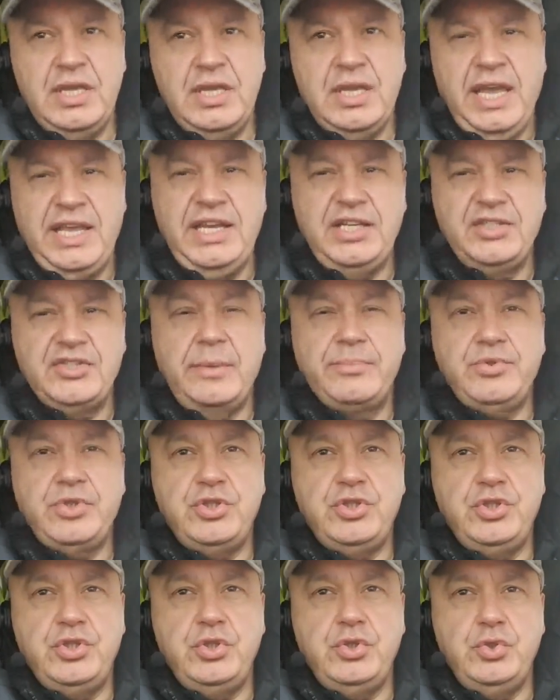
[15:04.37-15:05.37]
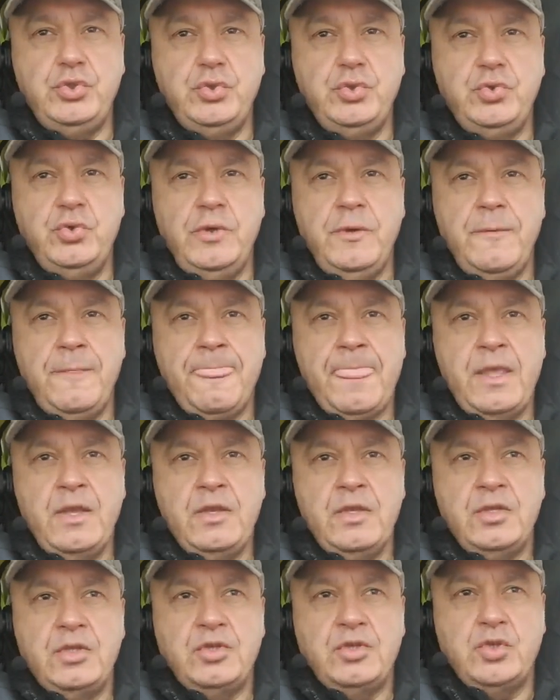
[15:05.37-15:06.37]
and it's up to you
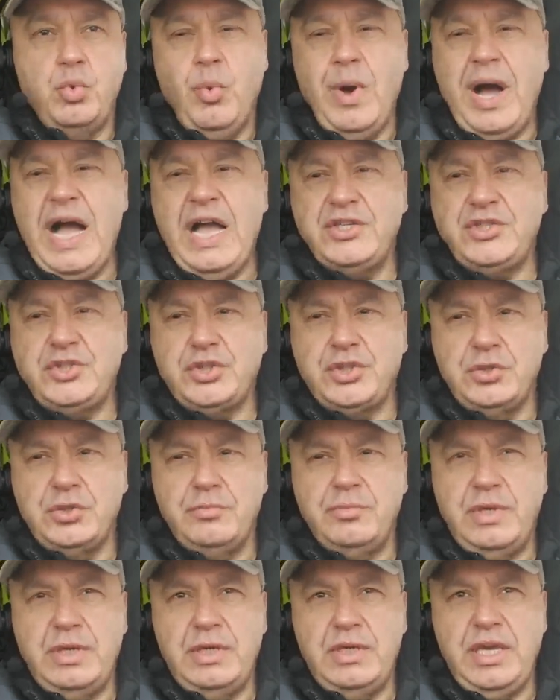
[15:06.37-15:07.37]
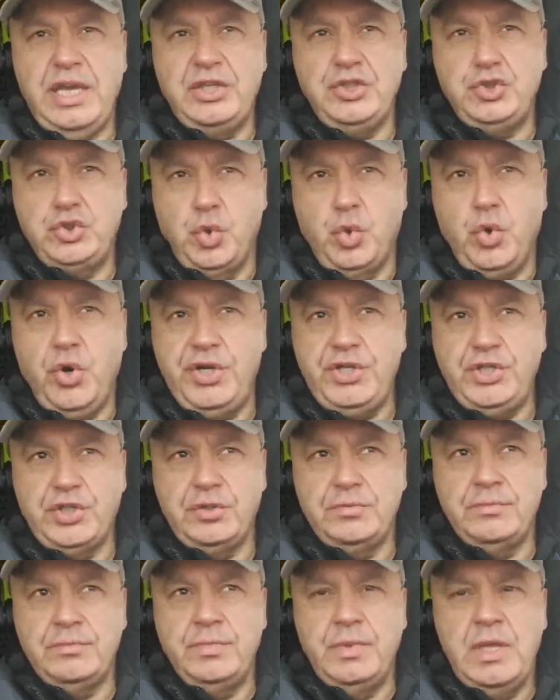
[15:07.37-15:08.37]
to watch them and join
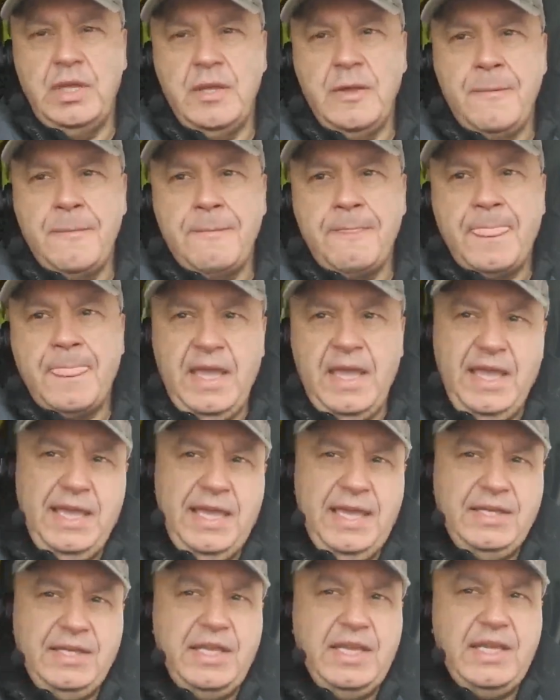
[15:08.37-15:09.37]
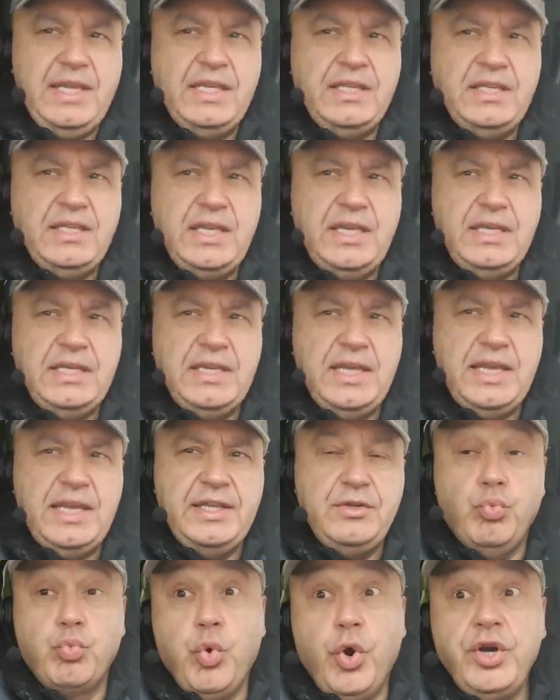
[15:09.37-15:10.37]
them
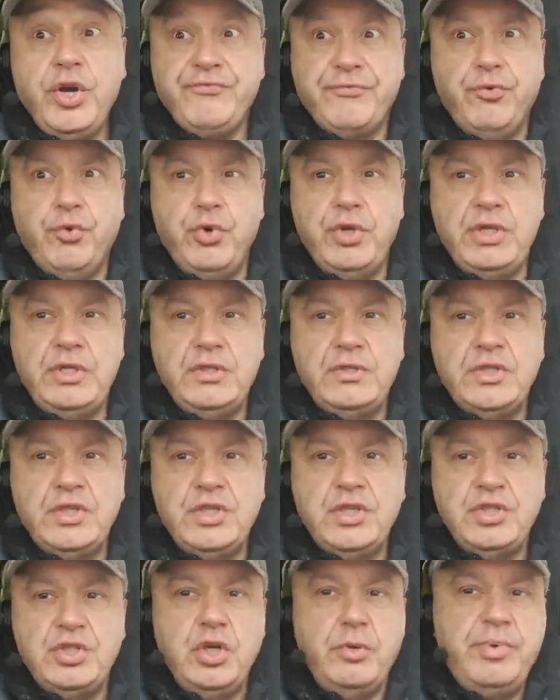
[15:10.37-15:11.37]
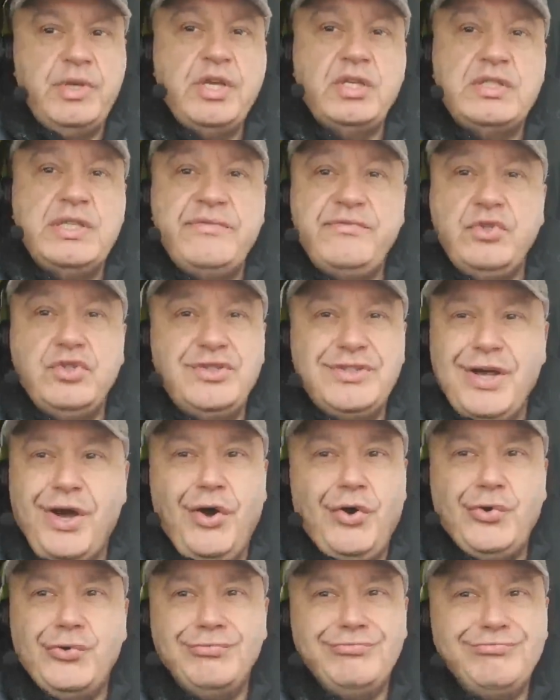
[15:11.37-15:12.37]
and work for it. Because if you
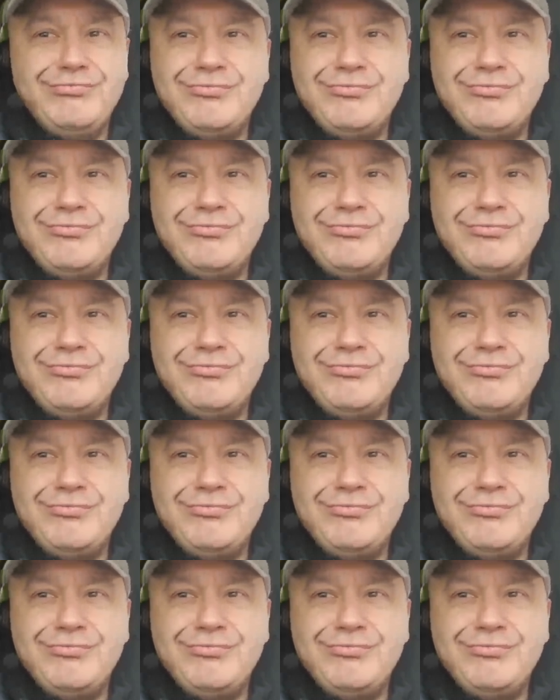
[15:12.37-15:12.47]
don't,